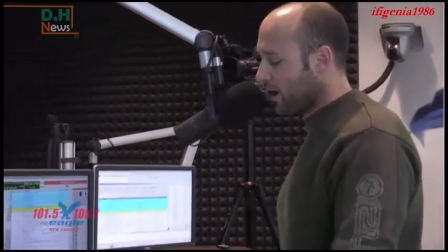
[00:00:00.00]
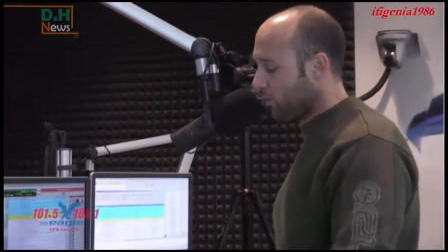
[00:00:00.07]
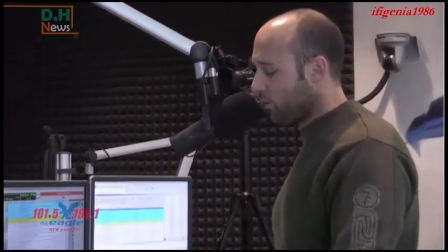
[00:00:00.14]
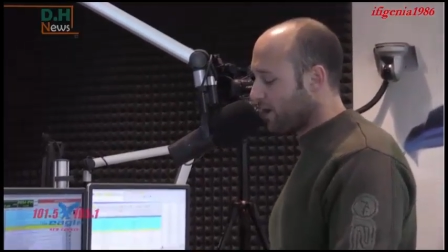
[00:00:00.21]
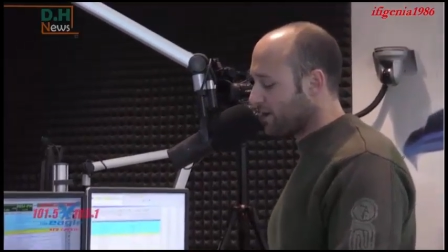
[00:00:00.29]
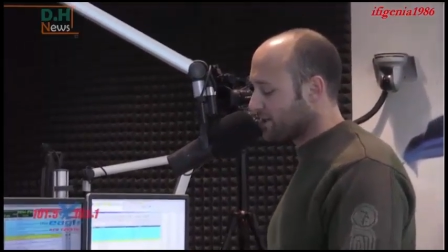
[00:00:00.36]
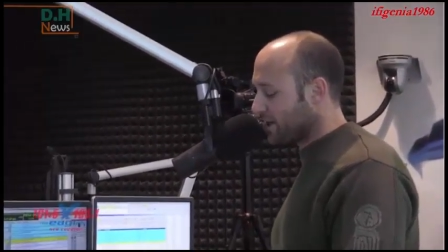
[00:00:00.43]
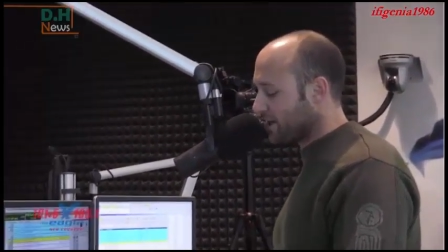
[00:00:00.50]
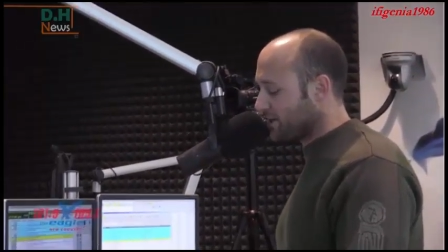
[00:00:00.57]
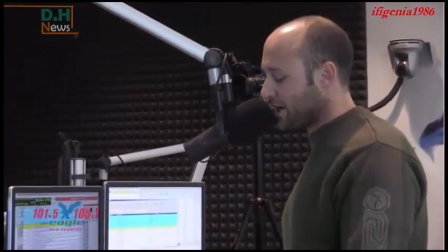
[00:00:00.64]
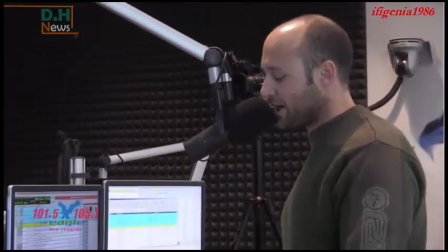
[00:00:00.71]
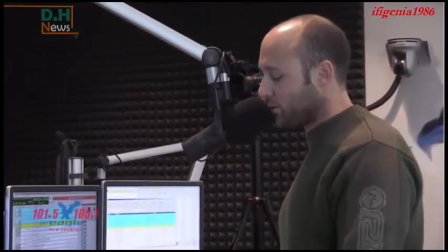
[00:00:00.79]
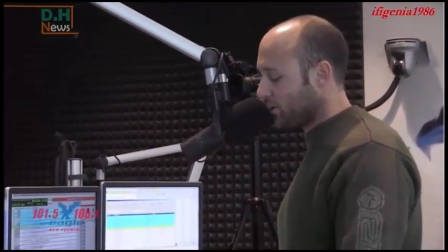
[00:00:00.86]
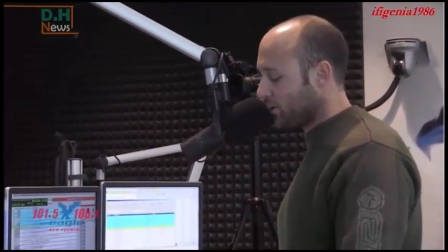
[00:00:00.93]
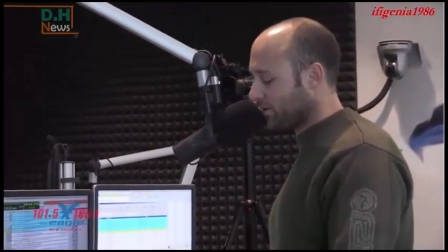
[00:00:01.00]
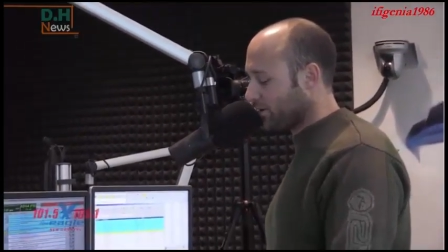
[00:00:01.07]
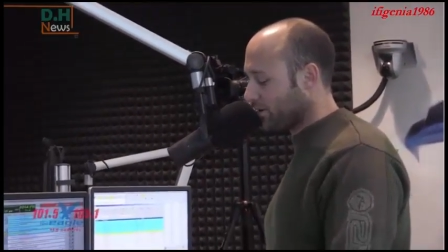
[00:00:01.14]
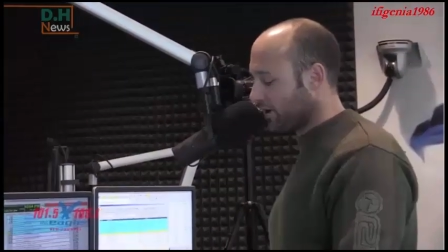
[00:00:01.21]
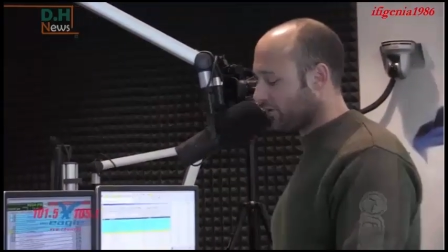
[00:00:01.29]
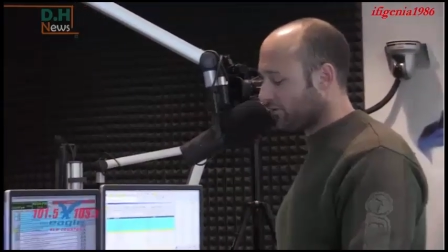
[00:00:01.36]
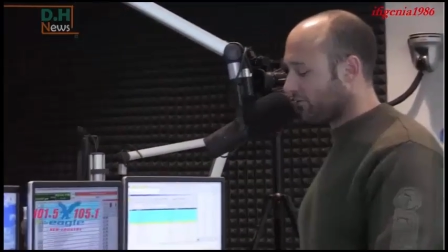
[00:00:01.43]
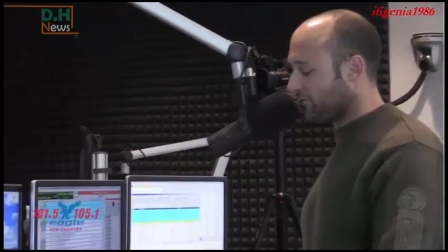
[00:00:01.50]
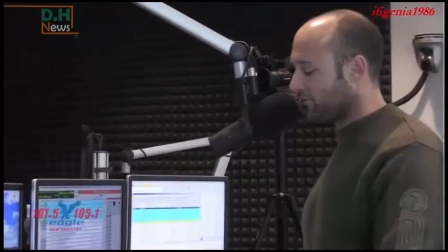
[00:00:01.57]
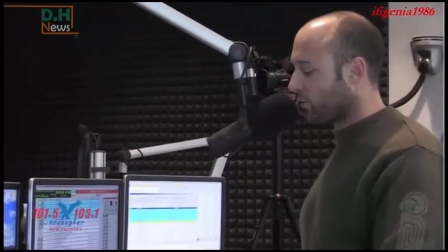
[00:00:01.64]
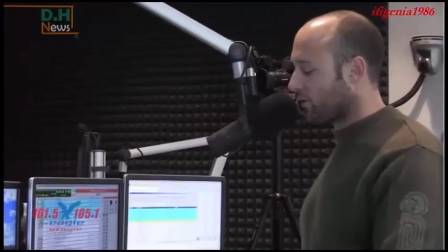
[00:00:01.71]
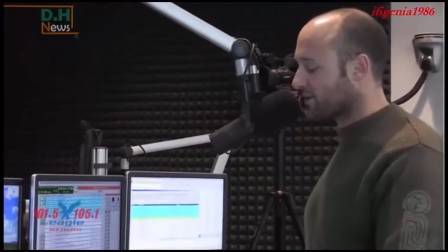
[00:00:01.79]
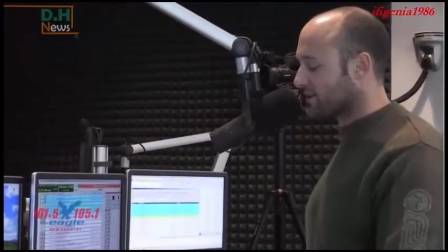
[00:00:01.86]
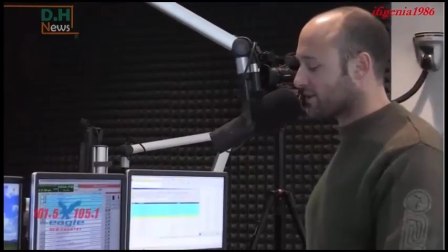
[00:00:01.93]
Wednesday, January 30th from
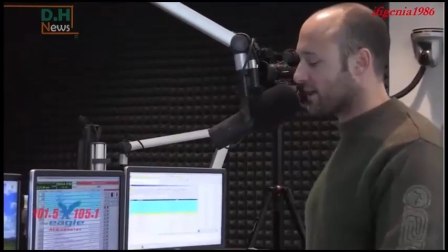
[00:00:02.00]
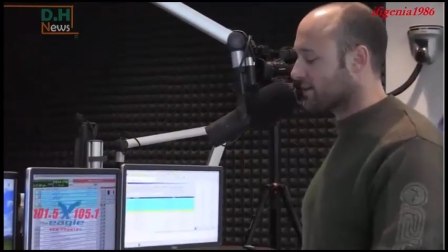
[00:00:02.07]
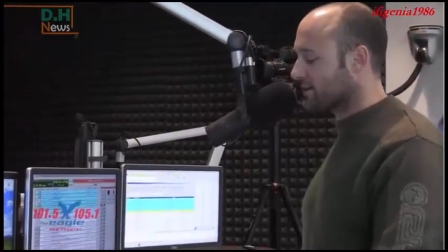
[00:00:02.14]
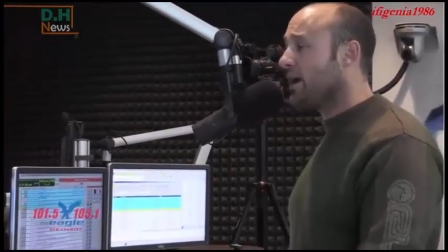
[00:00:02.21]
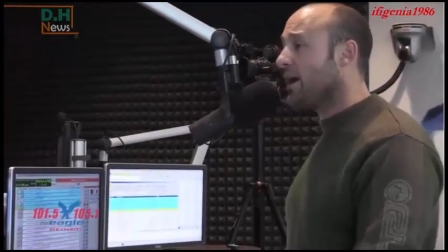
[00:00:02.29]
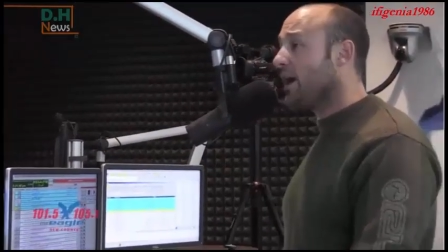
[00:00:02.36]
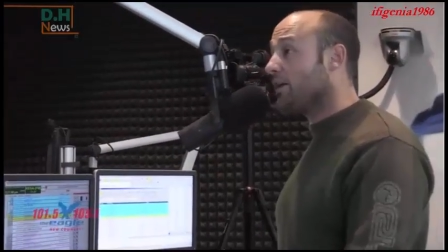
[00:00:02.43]
4 to 6.